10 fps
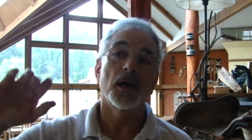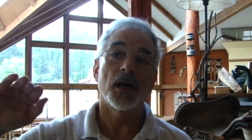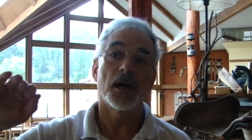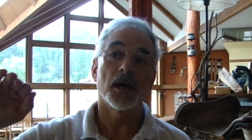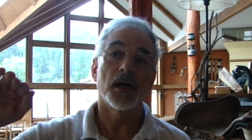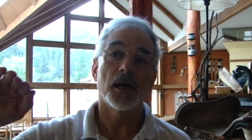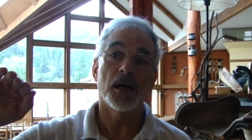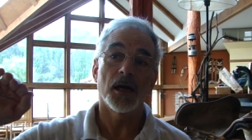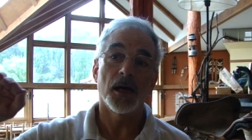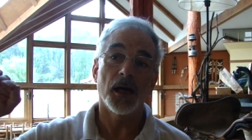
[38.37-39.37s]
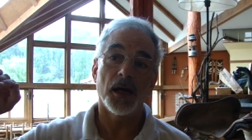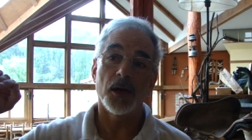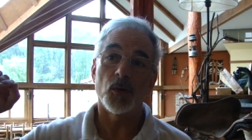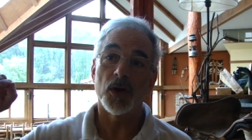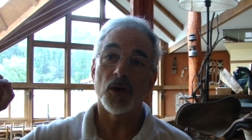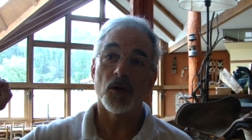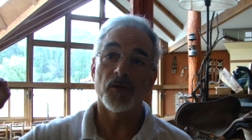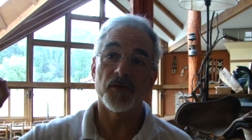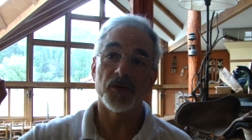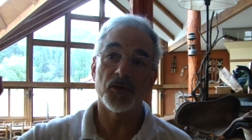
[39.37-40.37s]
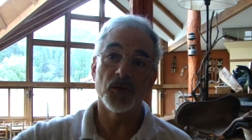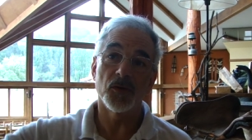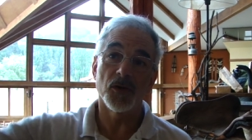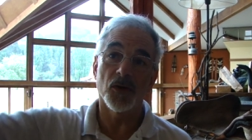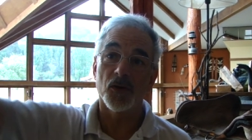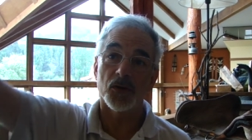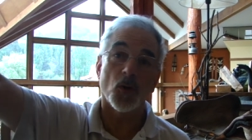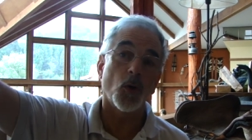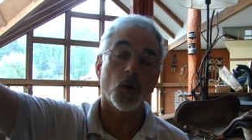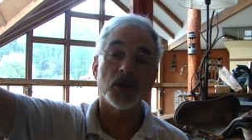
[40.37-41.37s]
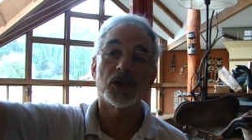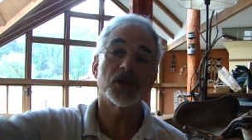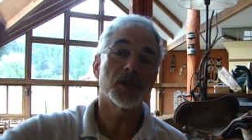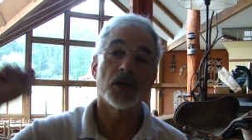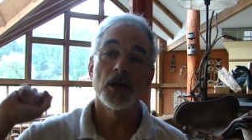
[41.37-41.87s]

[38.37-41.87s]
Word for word: Uh, I went over to the, the horns